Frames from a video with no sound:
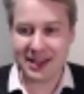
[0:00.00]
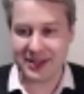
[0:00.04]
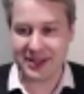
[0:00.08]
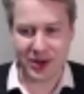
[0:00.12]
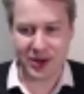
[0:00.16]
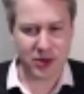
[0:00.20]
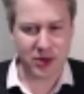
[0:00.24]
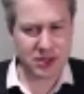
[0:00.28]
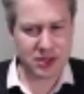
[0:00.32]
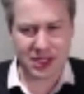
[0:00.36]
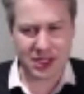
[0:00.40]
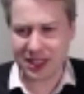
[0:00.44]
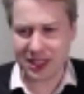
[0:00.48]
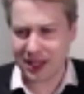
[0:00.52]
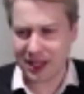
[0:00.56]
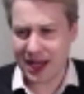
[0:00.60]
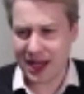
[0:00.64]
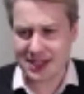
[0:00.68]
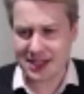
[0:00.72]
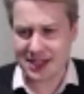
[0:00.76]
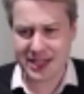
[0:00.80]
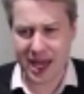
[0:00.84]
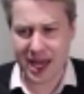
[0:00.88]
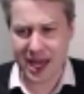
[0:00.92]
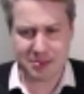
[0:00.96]
you know,
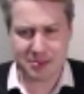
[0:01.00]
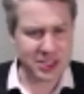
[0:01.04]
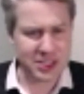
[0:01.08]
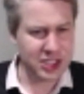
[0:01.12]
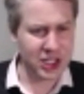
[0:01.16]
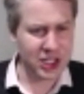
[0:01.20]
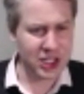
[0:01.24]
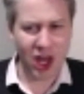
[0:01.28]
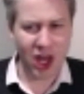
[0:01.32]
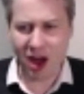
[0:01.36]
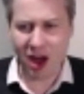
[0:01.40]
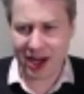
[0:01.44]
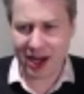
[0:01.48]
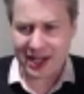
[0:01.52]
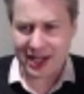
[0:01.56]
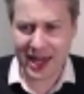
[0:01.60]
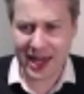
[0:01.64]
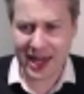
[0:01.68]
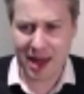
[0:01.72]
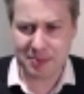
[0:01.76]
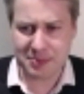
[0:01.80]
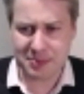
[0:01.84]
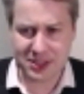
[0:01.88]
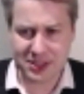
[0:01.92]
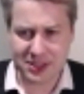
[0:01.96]
class captain, line
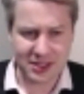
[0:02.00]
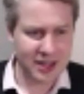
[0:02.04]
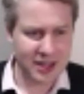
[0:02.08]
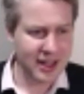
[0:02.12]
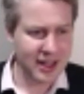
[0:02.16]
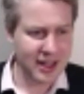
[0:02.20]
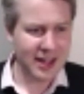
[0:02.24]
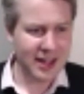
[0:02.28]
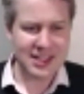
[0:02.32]
captain.